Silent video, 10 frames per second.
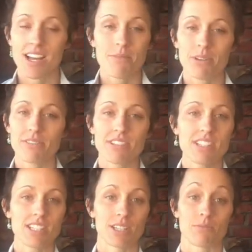But if these
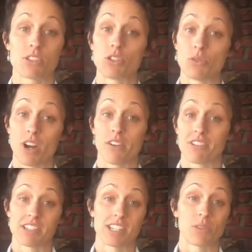tips do not
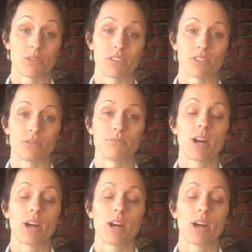resonate with you,